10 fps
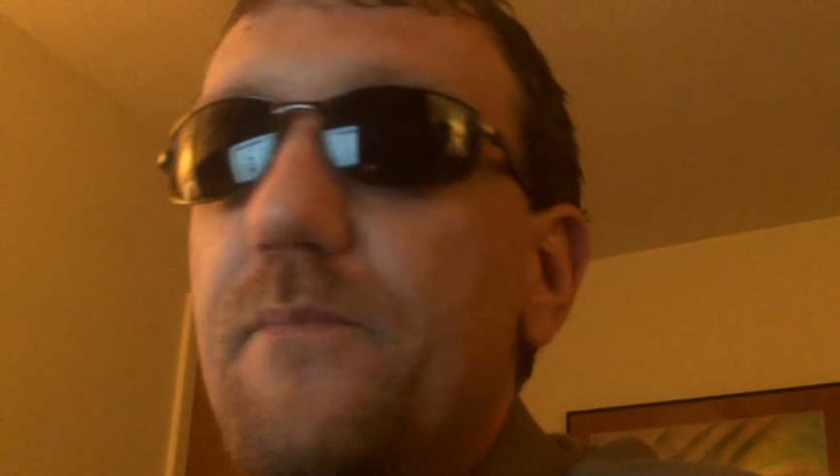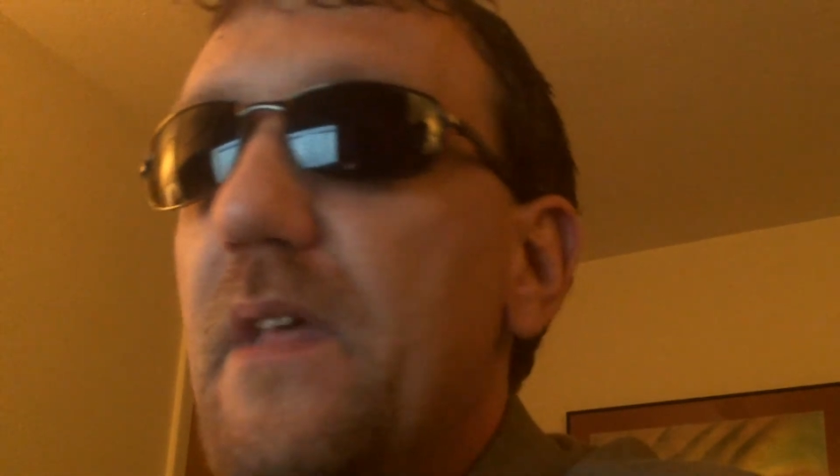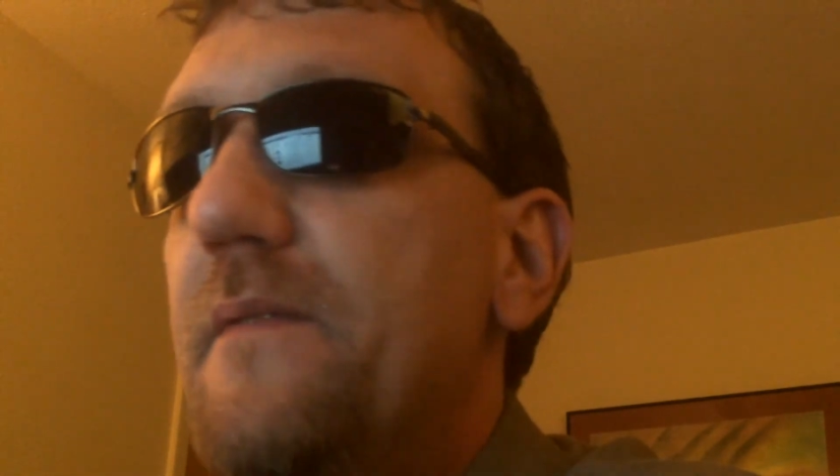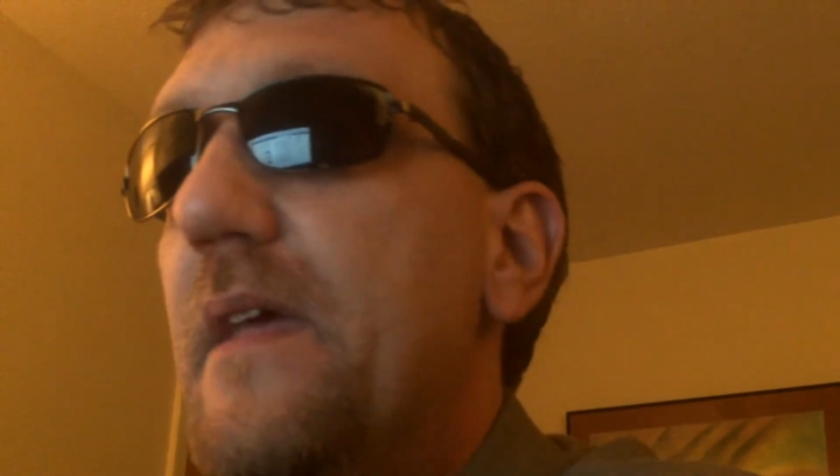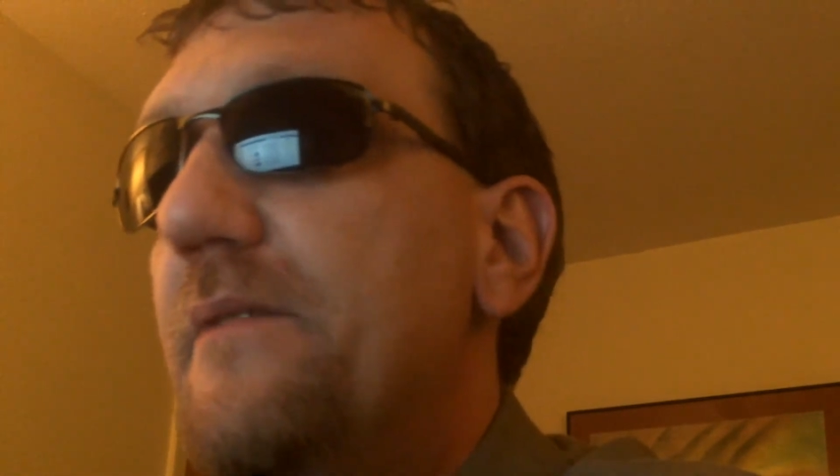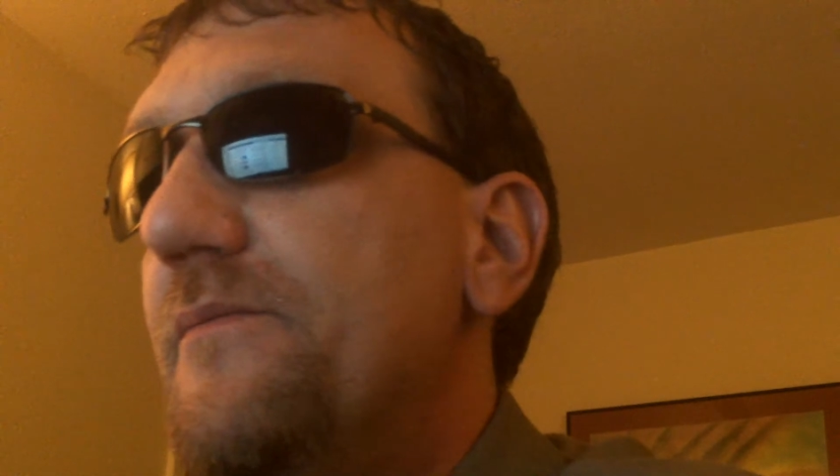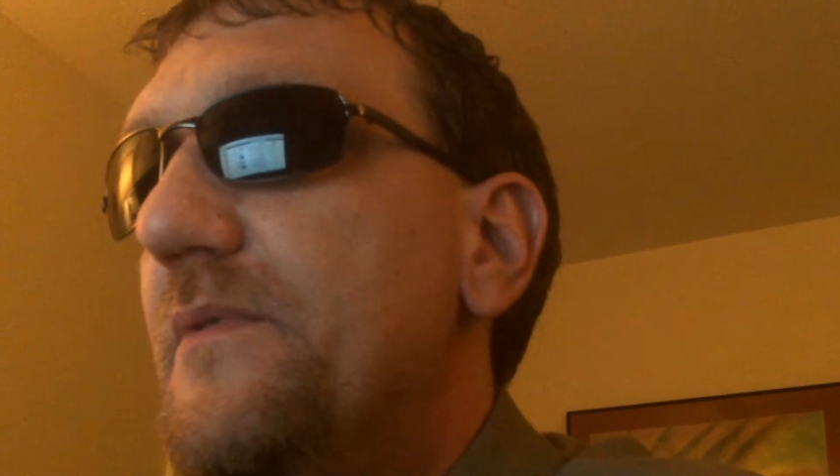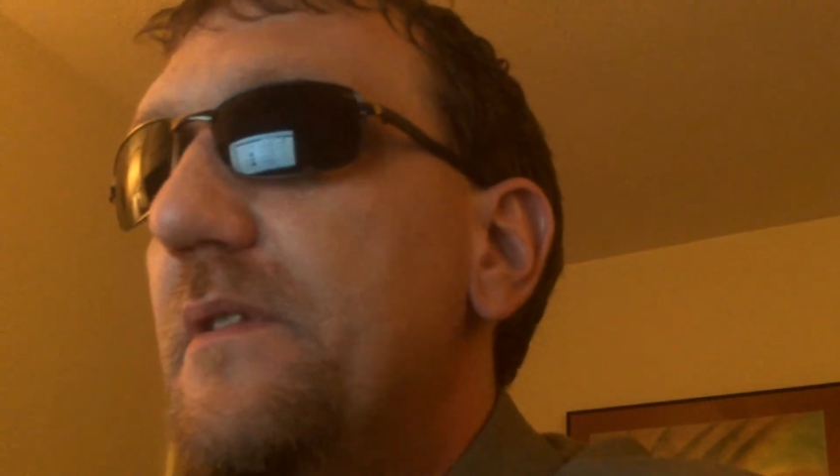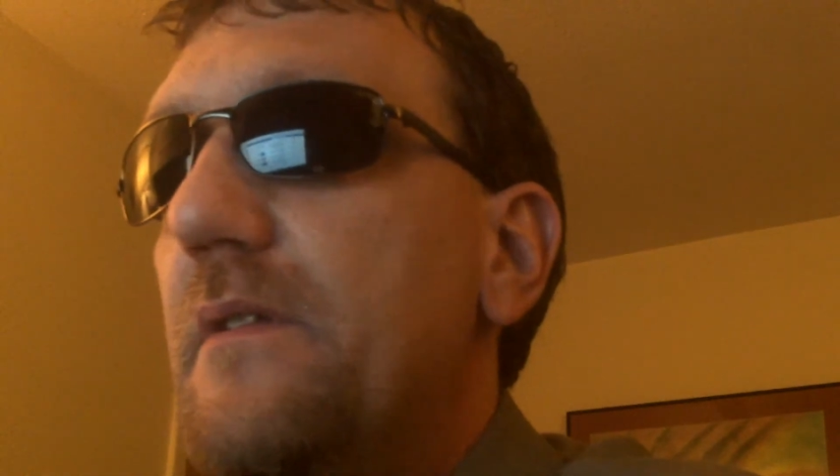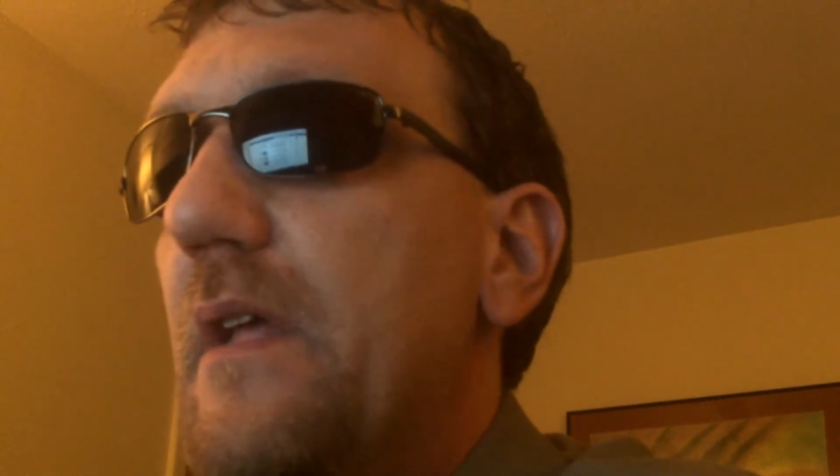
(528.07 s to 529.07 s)
And then
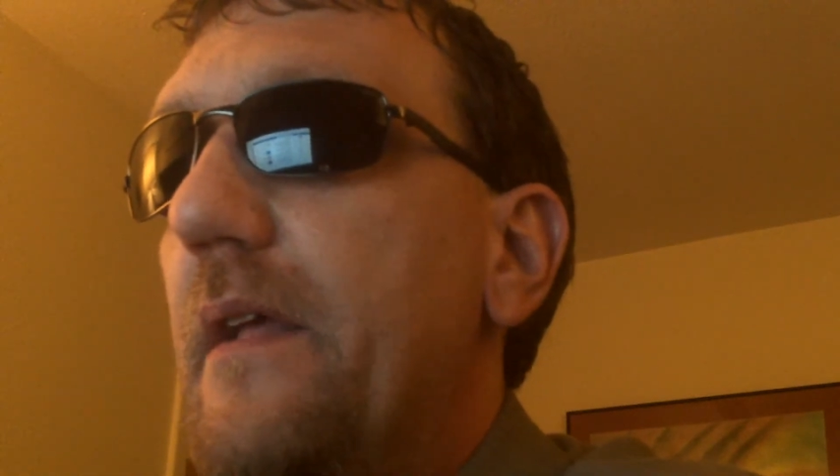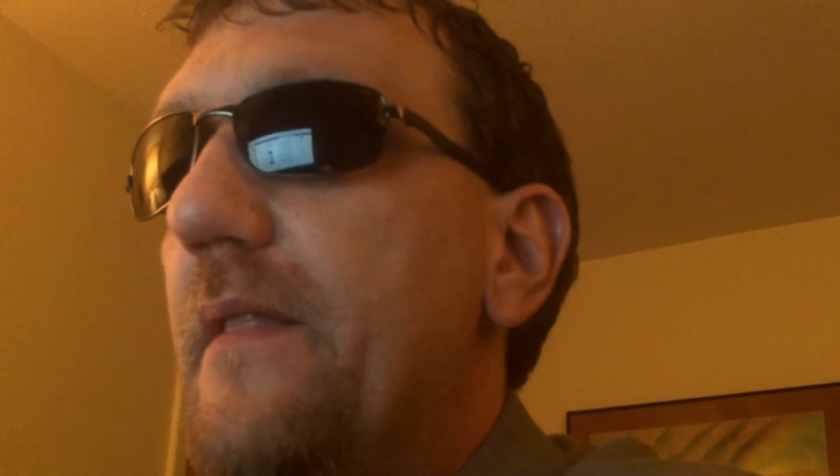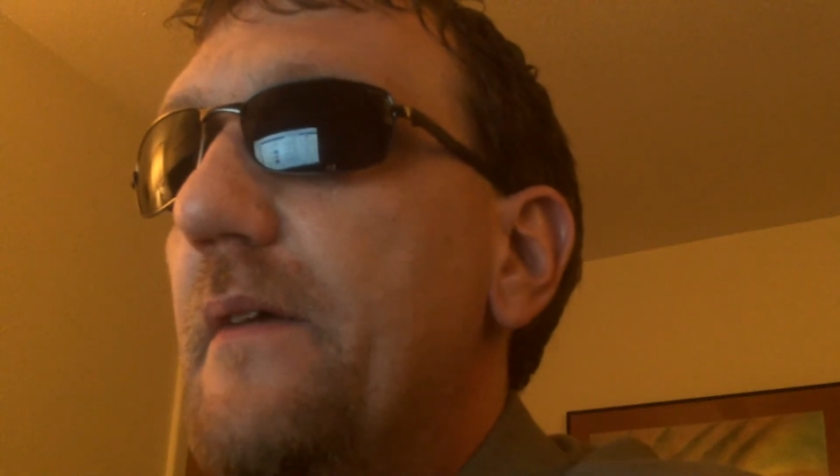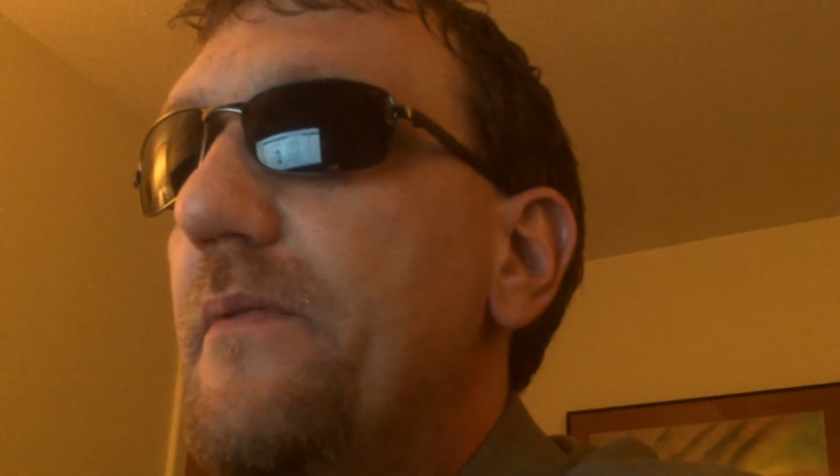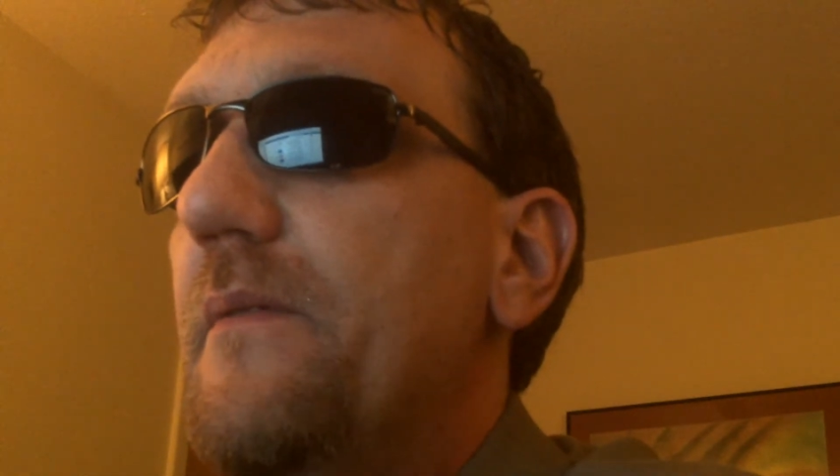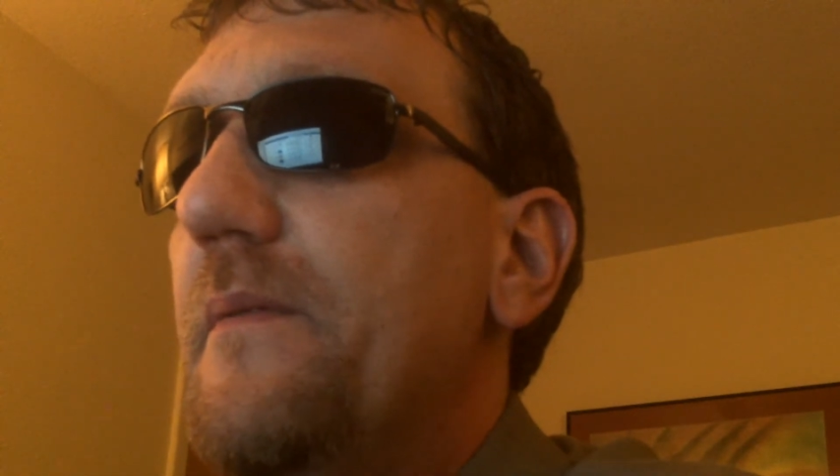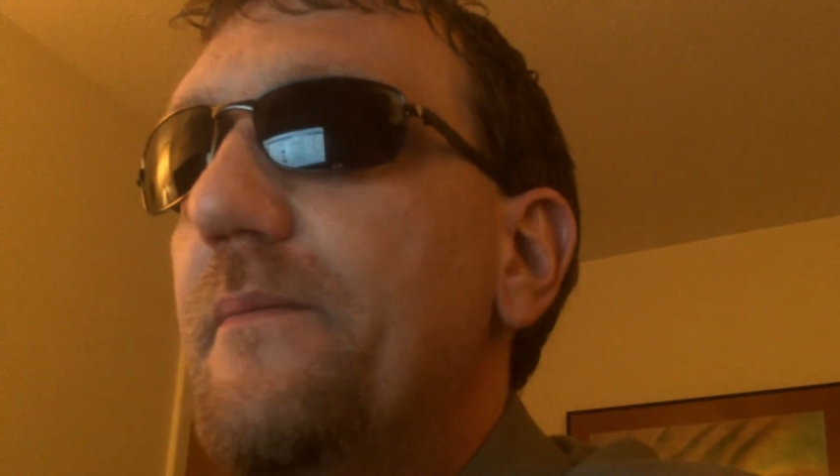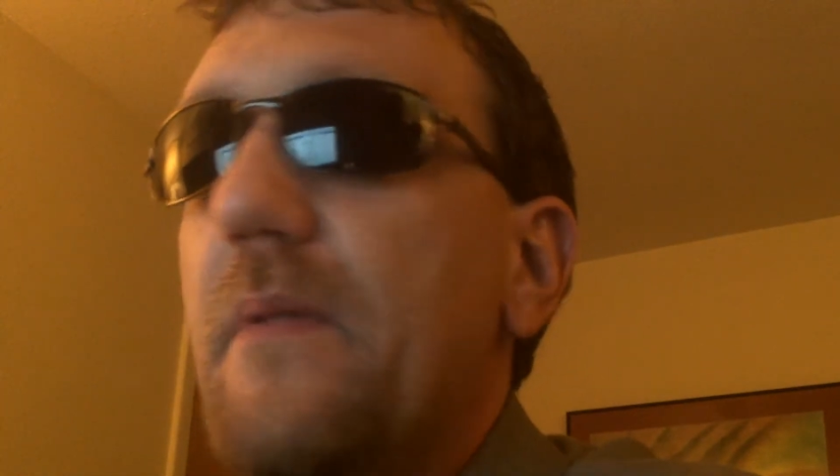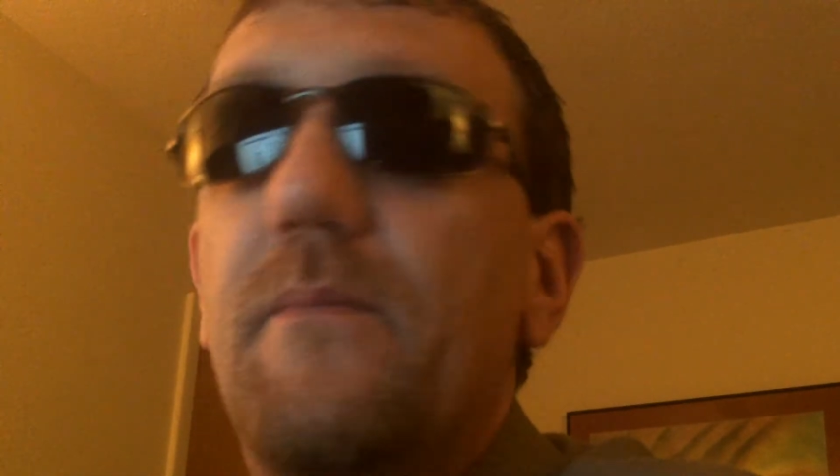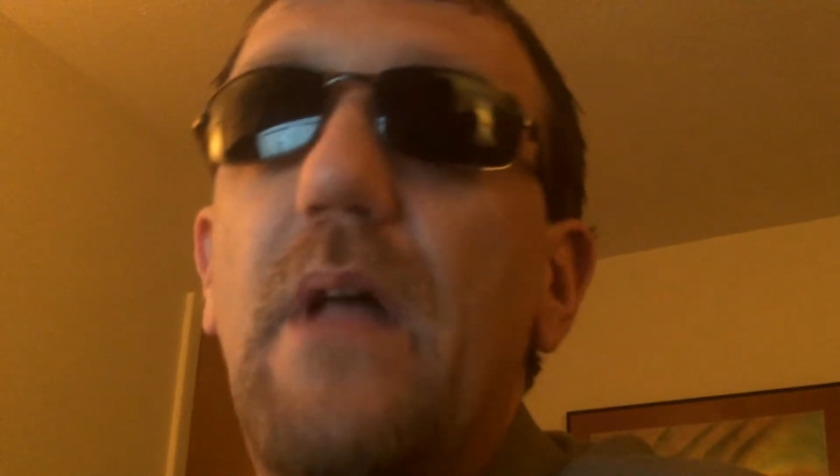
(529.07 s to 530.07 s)

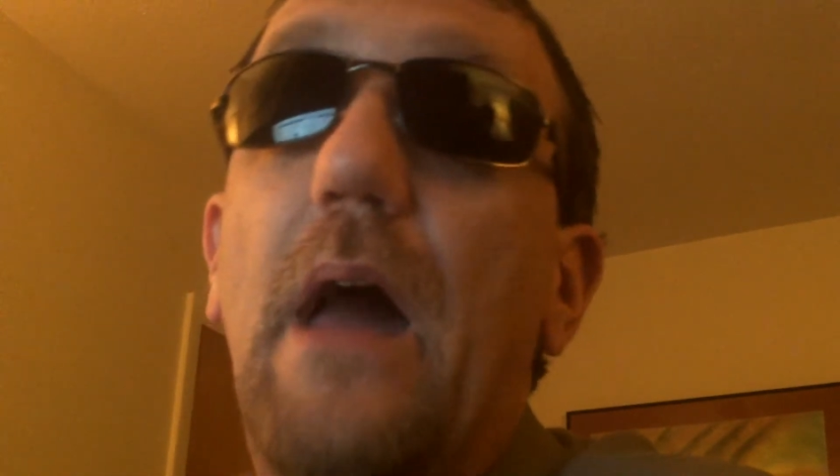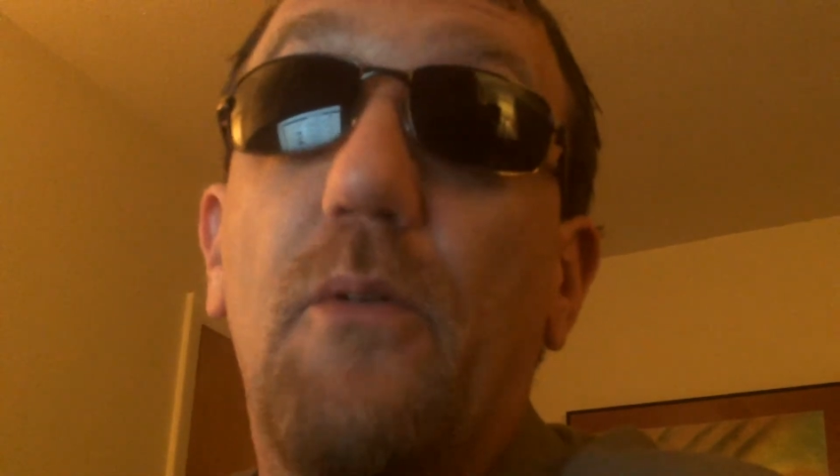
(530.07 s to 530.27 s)
I